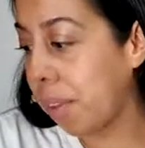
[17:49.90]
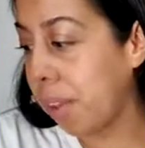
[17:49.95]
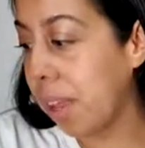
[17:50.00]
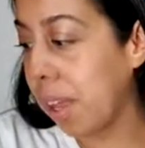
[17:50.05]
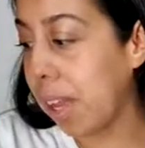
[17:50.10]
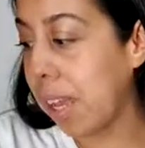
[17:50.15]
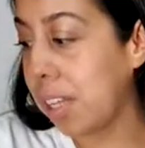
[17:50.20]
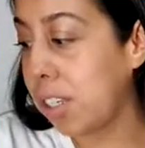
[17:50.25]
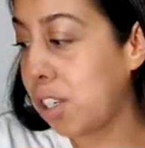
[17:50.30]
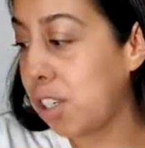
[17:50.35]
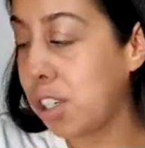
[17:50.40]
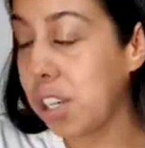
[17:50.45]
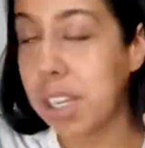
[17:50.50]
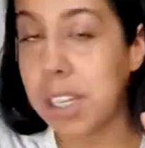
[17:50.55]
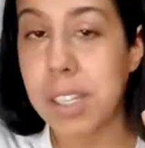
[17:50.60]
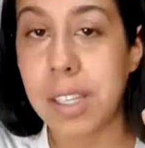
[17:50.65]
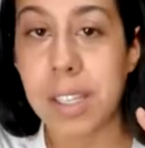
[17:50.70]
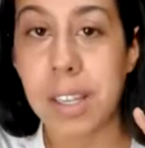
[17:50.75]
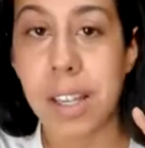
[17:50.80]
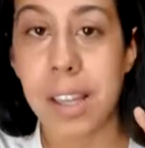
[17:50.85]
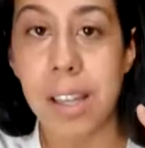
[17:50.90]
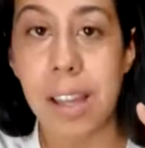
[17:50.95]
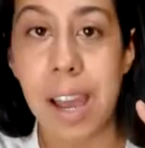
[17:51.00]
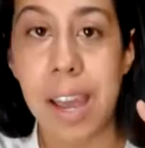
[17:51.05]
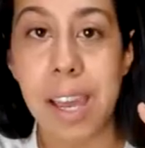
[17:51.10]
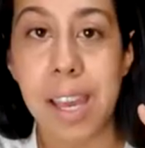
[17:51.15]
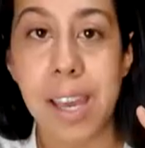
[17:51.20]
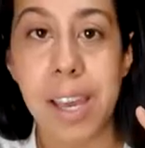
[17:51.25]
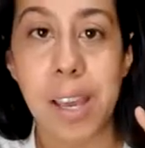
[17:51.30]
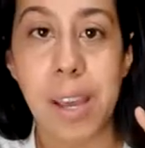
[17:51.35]
it's just
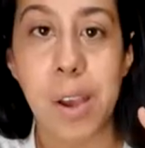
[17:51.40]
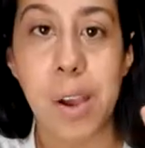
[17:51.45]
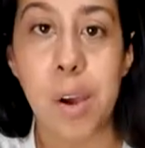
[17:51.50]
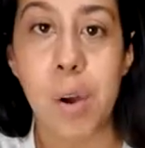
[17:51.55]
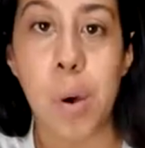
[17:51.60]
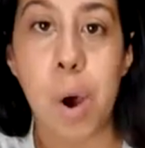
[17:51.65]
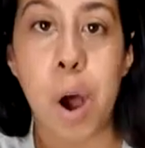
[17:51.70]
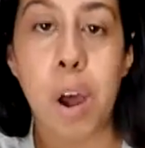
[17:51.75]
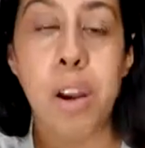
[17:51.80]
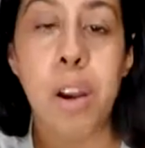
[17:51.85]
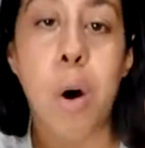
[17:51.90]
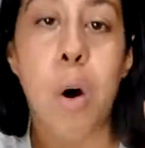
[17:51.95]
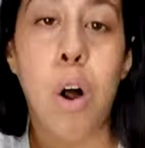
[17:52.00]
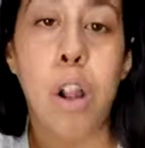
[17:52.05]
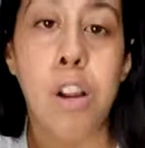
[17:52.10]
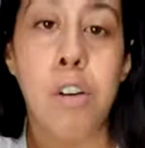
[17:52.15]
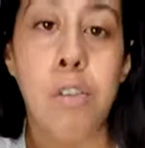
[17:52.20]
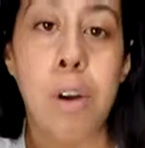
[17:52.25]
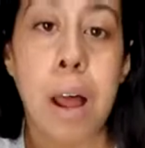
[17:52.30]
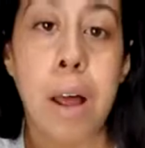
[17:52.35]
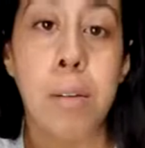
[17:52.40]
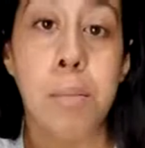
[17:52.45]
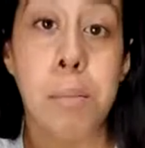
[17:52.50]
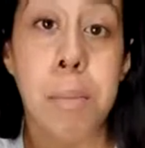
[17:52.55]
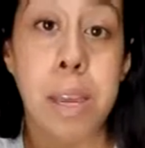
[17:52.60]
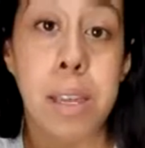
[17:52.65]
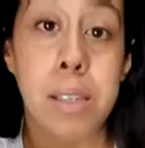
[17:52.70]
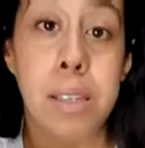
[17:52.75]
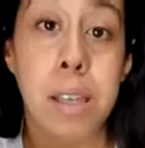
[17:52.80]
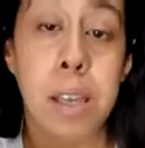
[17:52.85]
like an all around
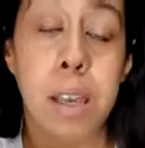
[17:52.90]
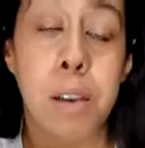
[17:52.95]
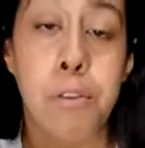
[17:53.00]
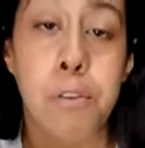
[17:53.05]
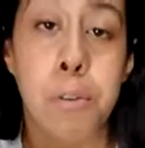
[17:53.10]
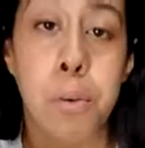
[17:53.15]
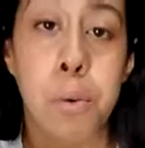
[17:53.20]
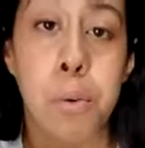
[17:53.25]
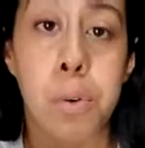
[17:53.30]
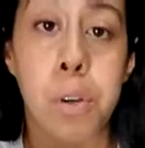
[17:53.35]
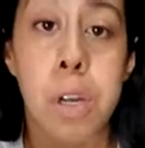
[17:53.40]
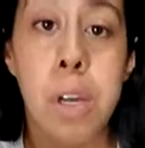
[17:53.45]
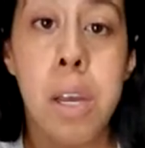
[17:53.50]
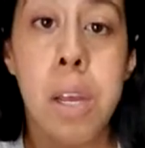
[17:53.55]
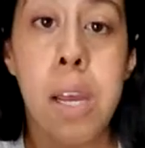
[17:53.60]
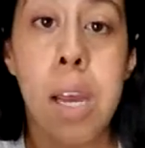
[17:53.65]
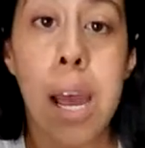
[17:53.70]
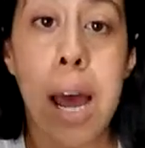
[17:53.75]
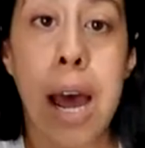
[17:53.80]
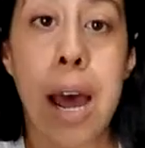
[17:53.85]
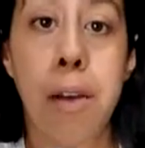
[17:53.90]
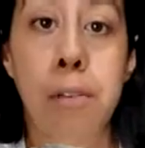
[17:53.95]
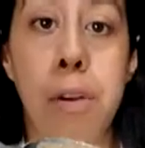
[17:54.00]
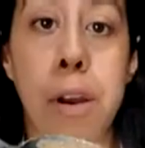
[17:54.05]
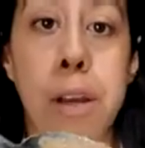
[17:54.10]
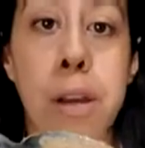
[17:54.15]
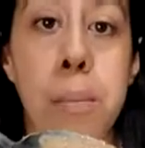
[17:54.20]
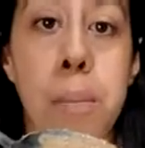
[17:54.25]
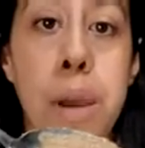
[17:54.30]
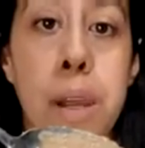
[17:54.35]
amazing food. I
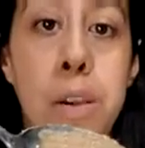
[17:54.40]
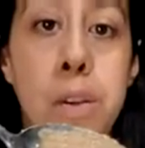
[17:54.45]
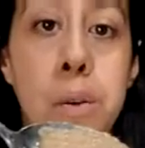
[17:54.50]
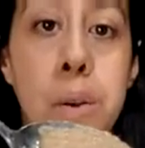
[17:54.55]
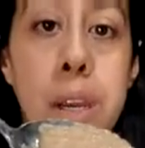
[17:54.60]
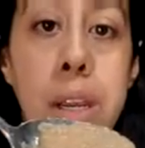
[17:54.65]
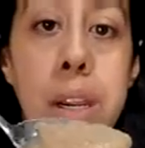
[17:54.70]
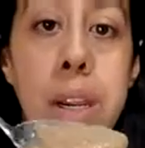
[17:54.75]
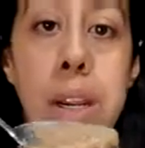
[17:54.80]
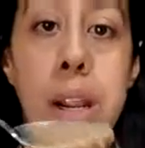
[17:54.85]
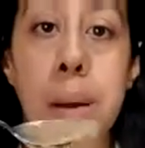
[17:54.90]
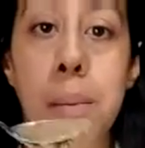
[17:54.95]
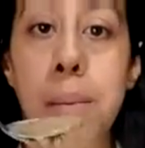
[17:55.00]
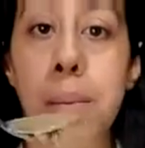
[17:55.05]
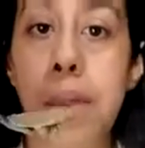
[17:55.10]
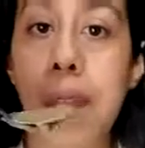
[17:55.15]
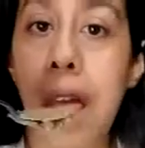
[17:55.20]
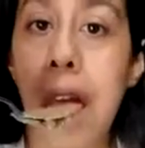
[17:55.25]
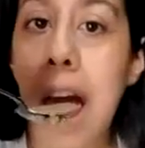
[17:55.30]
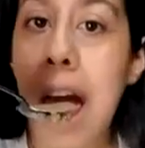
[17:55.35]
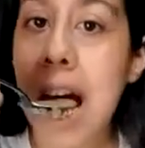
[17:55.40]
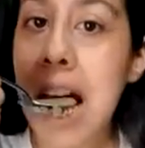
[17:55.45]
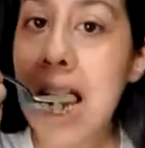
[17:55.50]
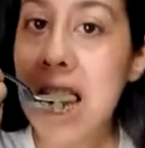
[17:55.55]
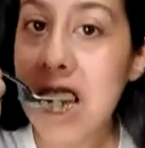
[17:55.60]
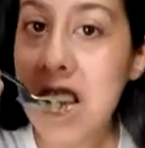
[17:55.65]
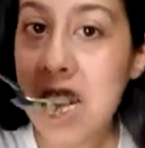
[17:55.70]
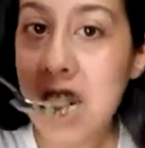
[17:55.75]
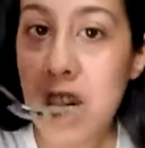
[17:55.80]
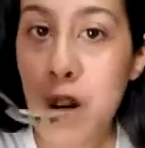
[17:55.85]
recommend you eat it.
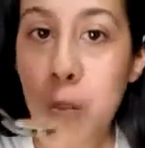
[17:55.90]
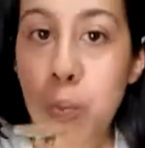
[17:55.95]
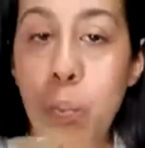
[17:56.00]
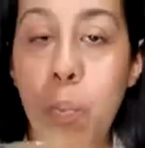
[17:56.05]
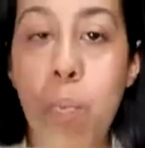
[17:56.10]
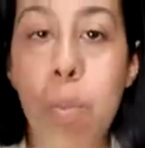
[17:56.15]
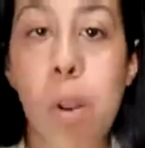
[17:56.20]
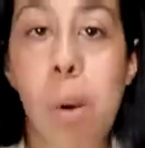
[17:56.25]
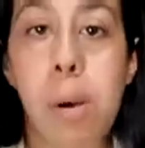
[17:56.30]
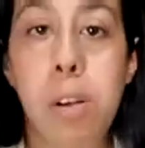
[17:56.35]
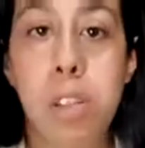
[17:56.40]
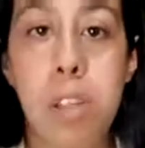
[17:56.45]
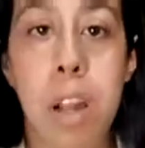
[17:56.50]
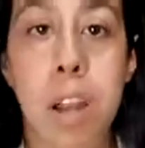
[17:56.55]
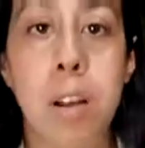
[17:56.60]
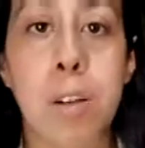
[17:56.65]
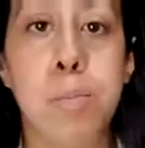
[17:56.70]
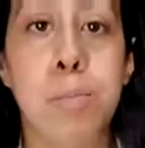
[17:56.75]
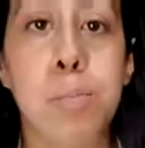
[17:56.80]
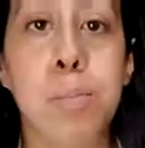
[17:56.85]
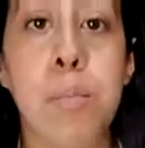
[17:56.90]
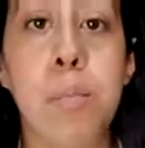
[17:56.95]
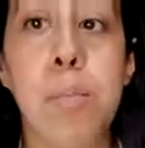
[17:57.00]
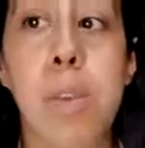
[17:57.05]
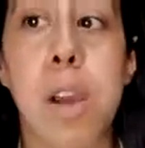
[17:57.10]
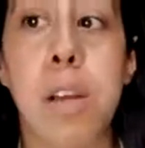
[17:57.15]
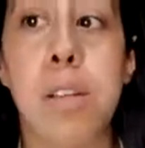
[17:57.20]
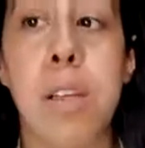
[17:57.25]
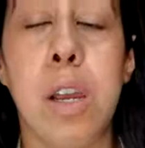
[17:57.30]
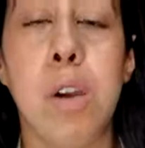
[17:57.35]
It's
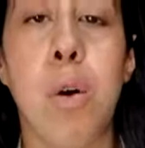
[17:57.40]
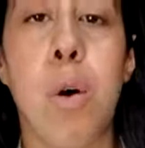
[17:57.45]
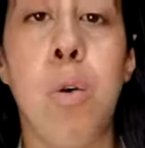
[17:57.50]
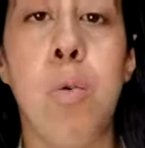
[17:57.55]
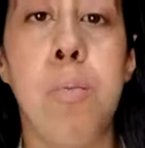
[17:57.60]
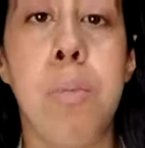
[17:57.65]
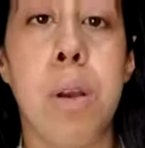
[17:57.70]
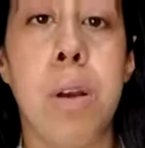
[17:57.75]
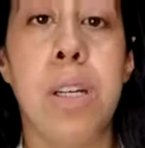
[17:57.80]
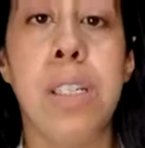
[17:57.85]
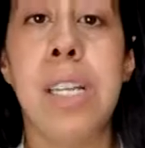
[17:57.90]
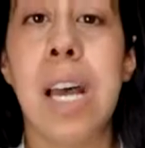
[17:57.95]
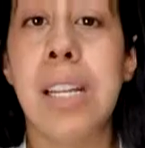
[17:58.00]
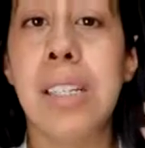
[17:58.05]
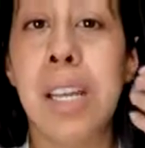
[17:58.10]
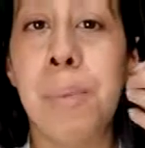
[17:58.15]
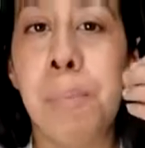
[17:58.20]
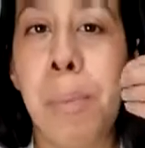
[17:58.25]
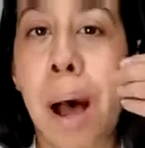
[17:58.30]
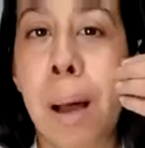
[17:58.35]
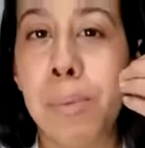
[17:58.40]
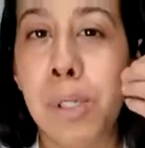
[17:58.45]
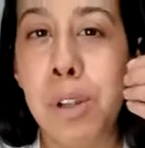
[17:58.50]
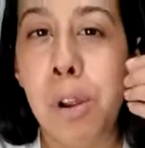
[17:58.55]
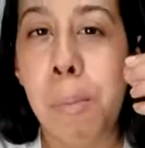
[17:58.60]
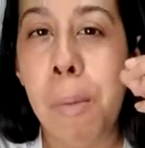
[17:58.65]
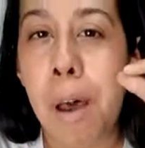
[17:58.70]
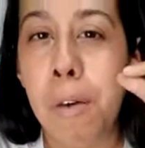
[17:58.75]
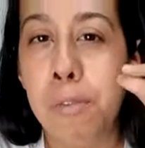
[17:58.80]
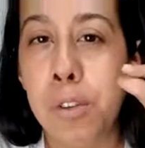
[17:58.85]
like oatmeal. It pops in
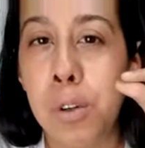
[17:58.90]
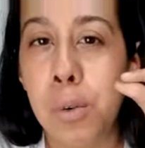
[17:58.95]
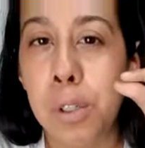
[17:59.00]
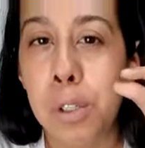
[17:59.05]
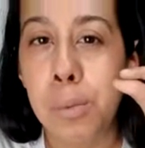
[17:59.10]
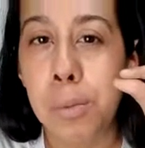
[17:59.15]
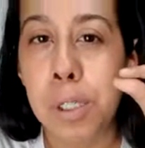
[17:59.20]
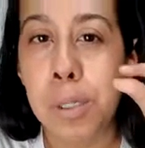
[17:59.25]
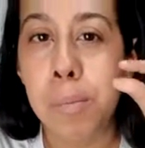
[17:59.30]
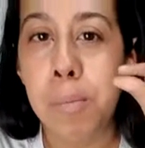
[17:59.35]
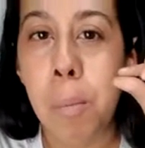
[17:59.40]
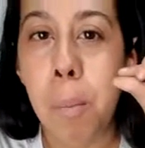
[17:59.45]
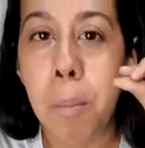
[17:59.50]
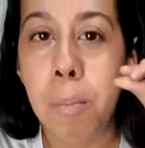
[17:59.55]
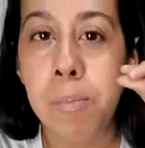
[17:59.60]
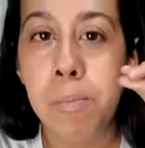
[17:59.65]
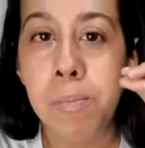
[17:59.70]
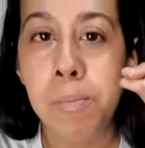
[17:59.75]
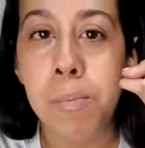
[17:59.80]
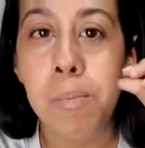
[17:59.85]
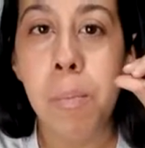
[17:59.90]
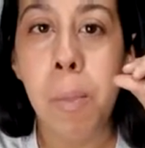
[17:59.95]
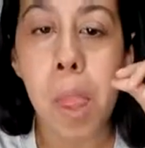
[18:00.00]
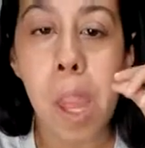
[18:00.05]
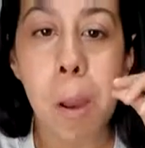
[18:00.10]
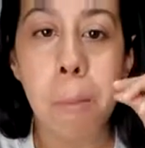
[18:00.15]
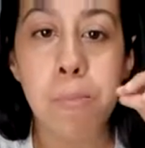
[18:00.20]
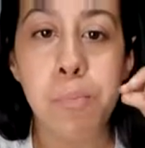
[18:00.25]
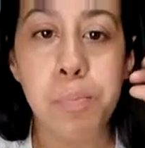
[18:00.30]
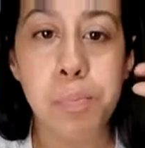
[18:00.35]
your mouth too a little bit
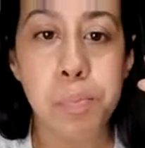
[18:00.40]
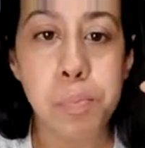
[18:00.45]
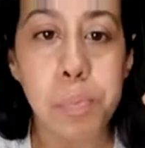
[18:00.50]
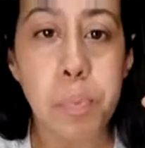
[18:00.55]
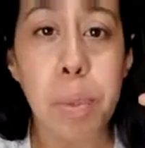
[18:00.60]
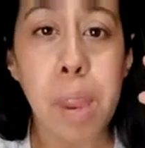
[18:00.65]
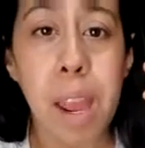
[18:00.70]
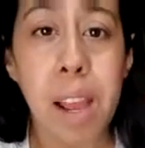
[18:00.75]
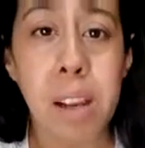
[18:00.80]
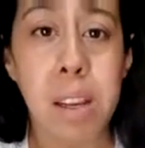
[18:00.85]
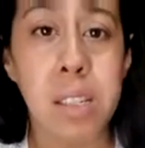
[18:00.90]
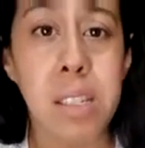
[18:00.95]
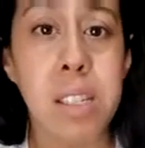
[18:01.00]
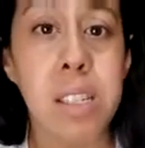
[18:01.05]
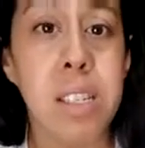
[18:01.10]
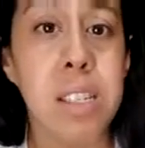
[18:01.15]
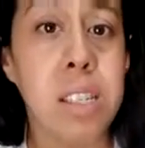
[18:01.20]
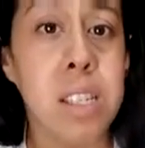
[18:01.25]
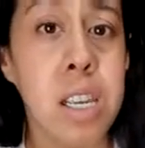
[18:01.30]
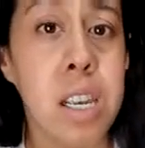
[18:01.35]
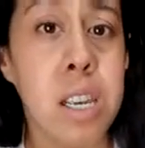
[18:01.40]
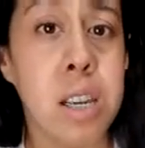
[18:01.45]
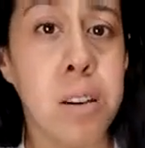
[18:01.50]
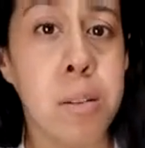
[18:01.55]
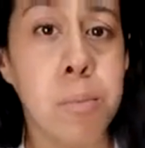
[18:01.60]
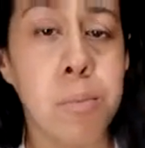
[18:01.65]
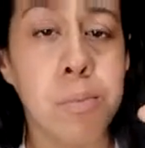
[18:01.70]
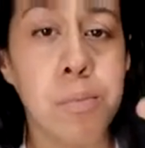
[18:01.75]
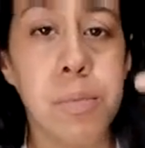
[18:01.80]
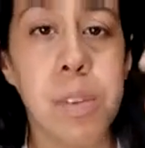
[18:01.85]
because it's a
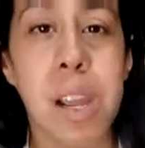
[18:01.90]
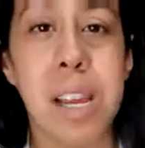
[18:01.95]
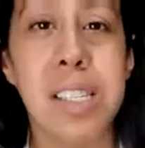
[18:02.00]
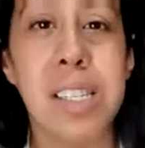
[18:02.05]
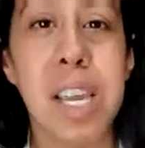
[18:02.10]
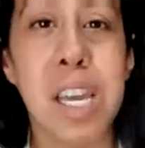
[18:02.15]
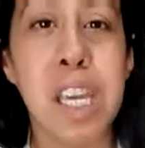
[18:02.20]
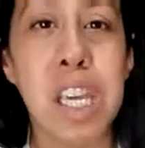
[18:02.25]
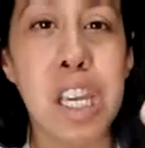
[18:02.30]
seed. It's like